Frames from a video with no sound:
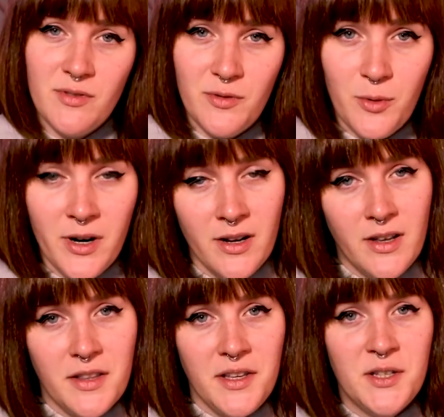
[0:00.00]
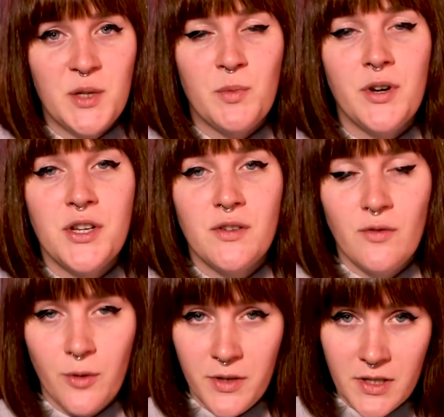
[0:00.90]
before, the inspiration
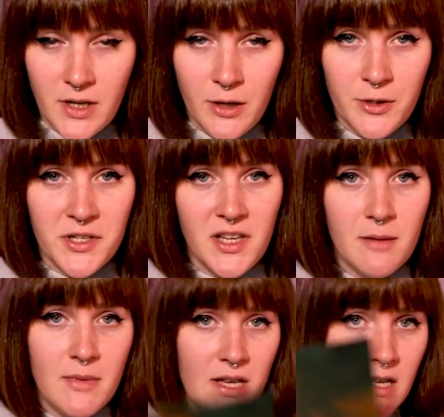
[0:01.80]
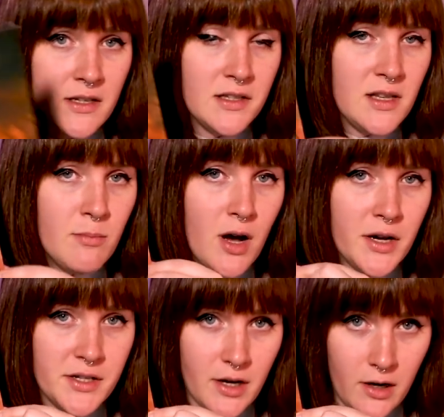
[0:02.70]
for this color scheme is the
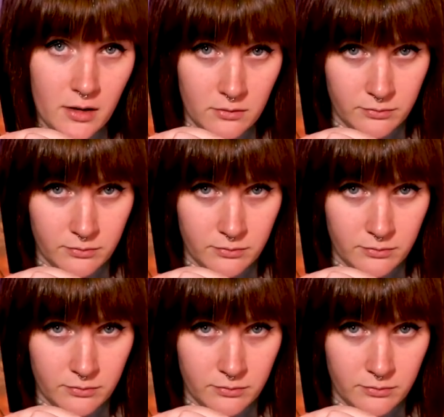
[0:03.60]
box art.